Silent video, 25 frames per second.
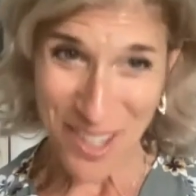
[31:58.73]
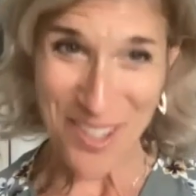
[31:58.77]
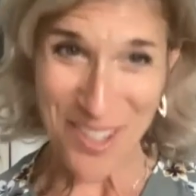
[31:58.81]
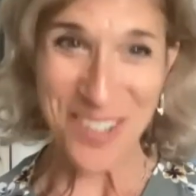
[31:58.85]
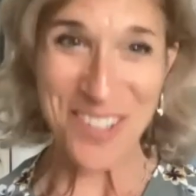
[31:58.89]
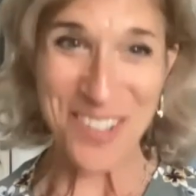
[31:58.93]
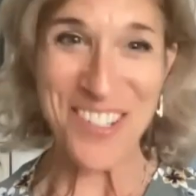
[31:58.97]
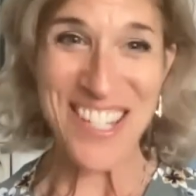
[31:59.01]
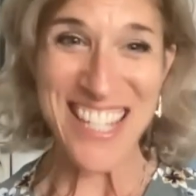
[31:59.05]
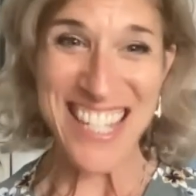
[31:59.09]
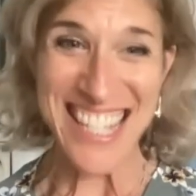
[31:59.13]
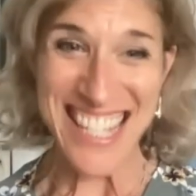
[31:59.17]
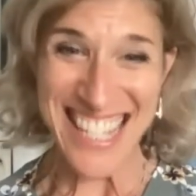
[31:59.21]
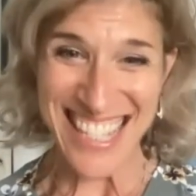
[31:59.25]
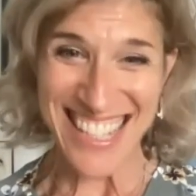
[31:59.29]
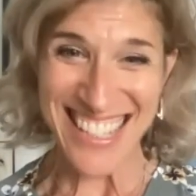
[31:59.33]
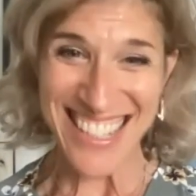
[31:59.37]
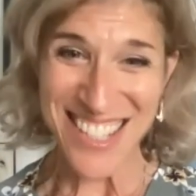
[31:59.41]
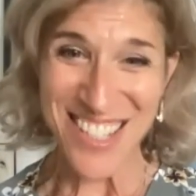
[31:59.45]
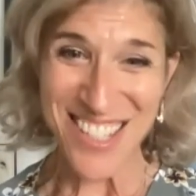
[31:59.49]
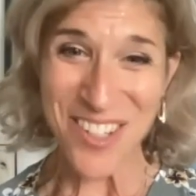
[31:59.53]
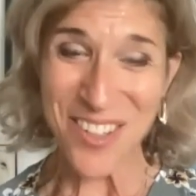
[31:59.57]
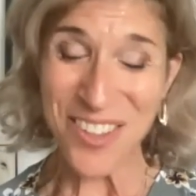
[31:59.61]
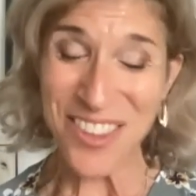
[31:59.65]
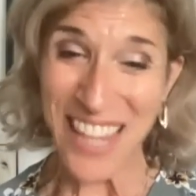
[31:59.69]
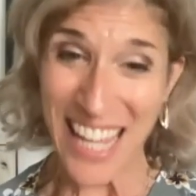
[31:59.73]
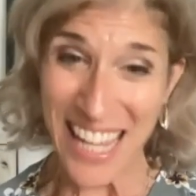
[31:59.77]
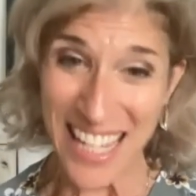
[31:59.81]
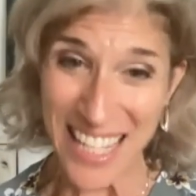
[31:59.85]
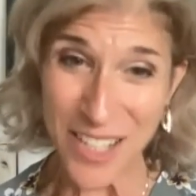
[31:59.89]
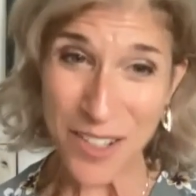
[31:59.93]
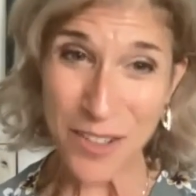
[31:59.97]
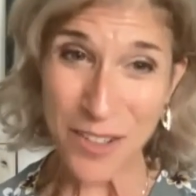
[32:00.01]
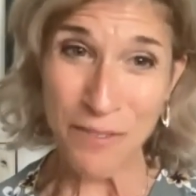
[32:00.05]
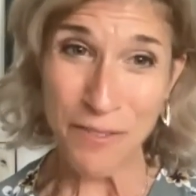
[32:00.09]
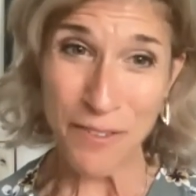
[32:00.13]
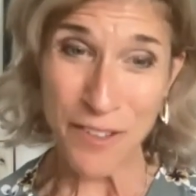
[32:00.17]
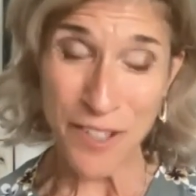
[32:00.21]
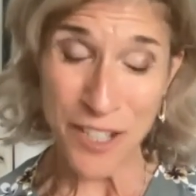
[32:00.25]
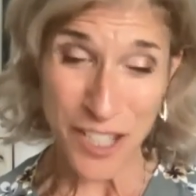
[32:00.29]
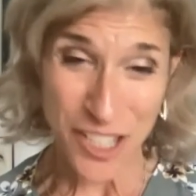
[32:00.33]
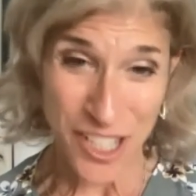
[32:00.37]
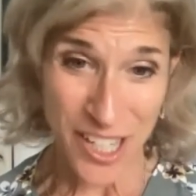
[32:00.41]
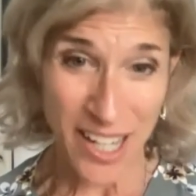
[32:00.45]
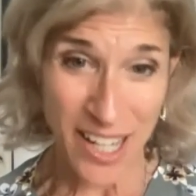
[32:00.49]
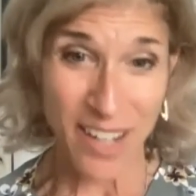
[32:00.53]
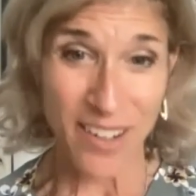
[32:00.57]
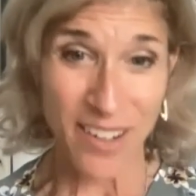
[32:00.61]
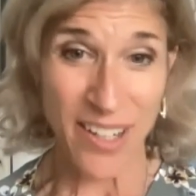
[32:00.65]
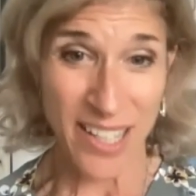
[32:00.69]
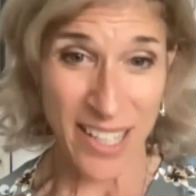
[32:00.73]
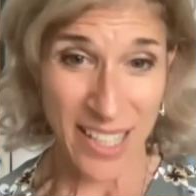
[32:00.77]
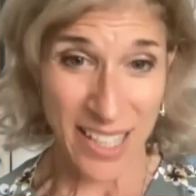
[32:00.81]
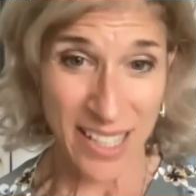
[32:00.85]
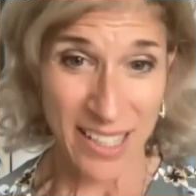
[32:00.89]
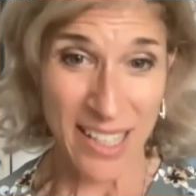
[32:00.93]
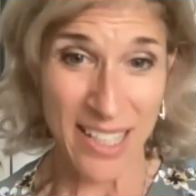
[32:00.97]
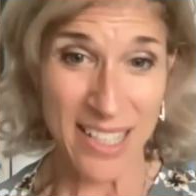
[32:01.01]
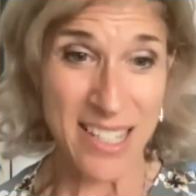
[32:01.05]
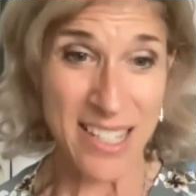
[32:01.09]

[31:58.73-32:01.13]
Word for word: those. Right. So thank you for sharing.